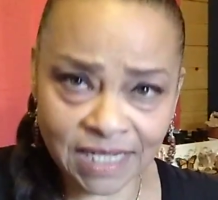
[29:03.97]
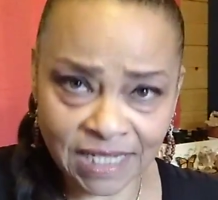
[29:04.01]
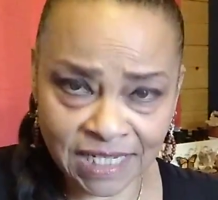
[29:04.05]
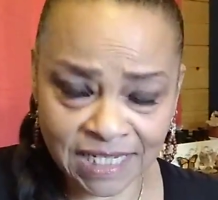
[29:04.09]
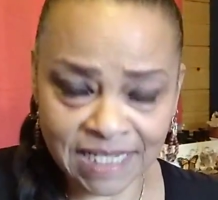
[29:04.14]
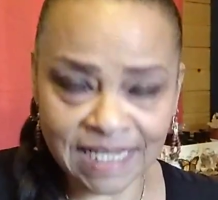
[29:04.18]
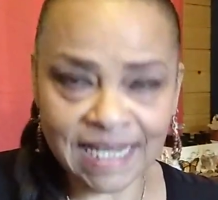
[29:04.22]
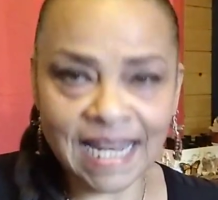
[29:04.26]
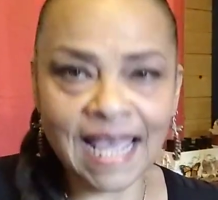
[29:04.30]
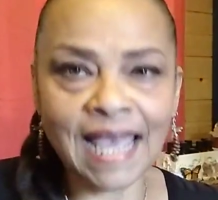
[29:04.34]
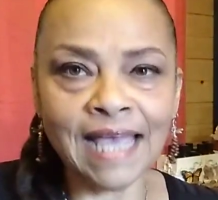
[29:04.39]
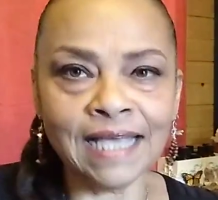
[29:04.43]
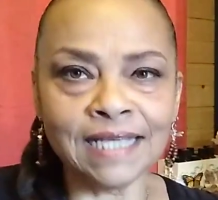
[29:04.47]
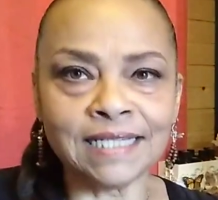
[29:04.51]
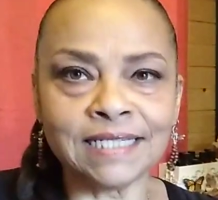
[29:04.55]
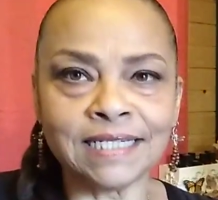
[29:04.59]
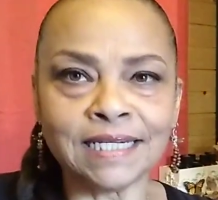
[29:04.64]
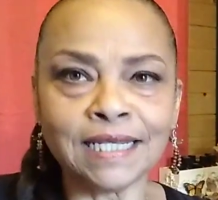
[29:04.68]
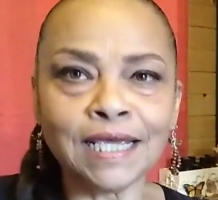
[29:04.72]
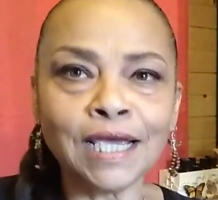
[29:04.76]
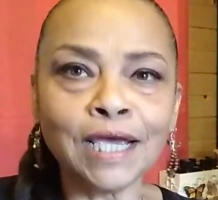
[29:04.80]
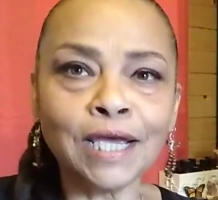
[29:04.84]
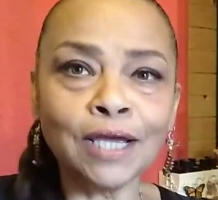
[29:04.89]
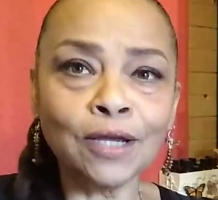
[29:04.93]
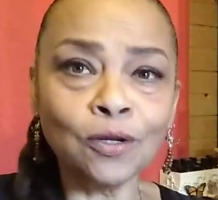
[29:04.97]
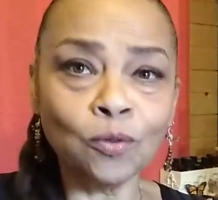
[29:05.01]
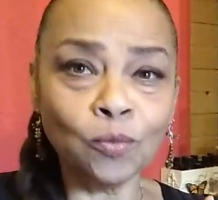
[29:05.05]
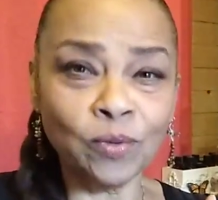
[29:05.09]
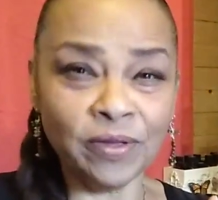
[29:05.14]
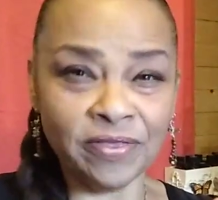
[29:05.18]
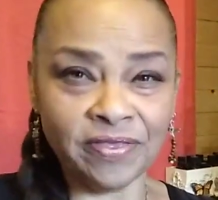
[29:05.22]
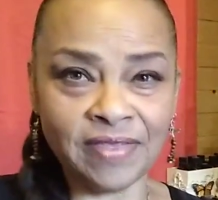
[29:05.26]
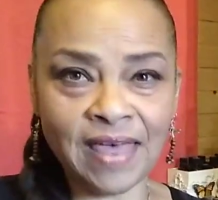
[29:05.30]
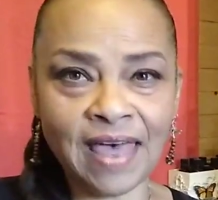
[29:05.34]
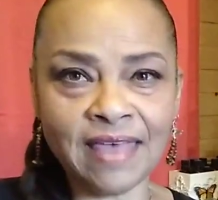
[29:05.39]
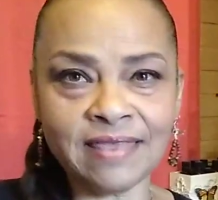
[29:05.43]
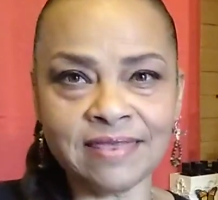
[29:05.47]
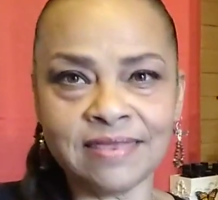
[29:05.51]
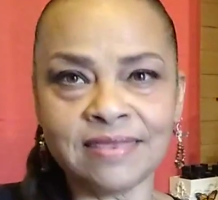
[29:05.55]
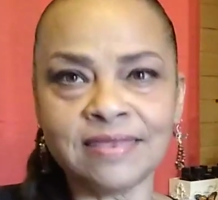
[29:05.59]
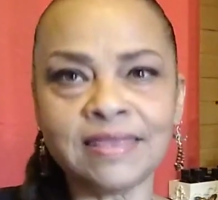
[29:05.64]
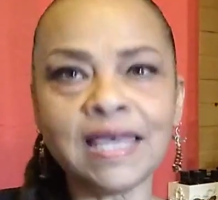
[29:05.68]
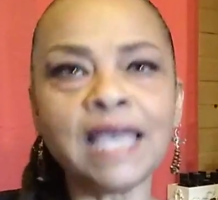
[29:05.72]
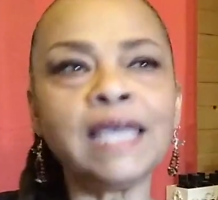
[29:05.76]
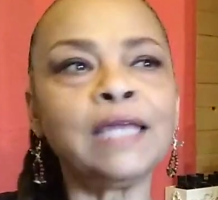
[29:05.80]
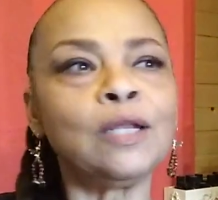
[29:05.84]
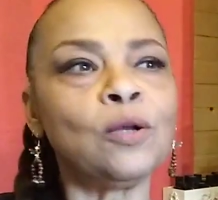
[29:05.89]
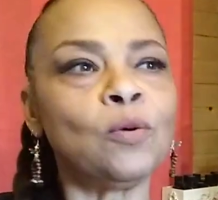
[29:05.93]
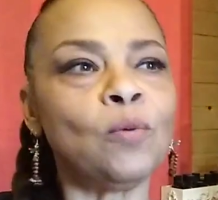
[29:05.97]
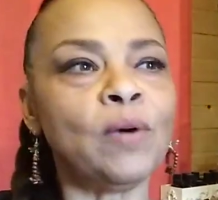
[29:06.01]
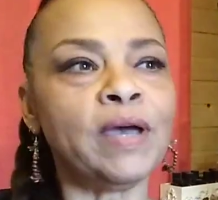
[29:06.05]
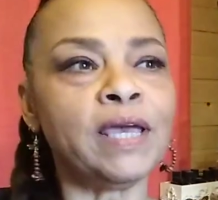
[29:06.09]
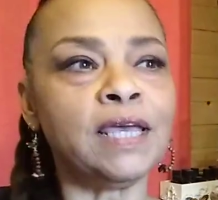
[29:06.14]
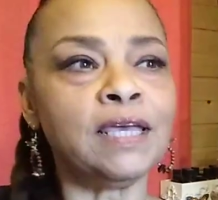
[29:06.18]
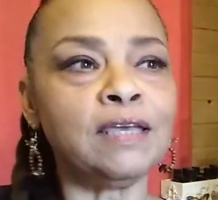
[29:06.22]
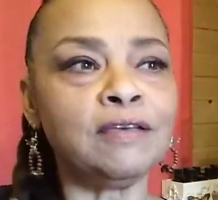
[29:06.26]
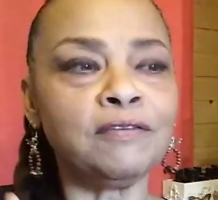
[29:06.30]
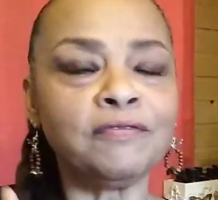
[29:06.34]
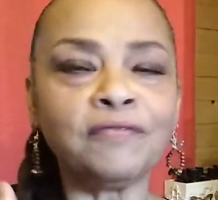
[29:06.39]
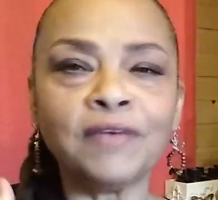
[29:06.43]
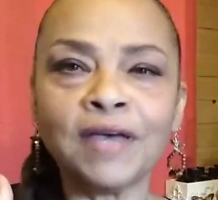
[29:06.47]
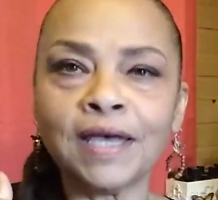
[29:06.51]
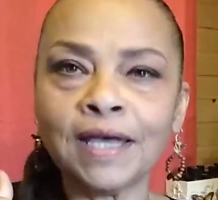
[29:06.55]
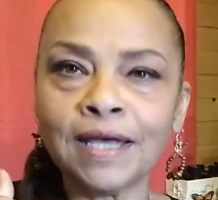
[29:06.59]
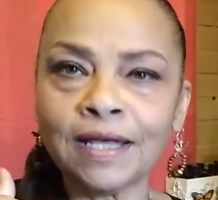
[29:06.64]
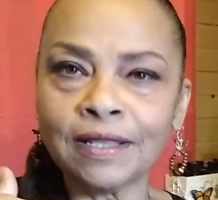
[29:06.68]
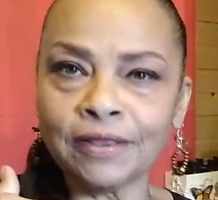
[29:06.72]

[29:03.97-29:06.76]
connect with that theta wave.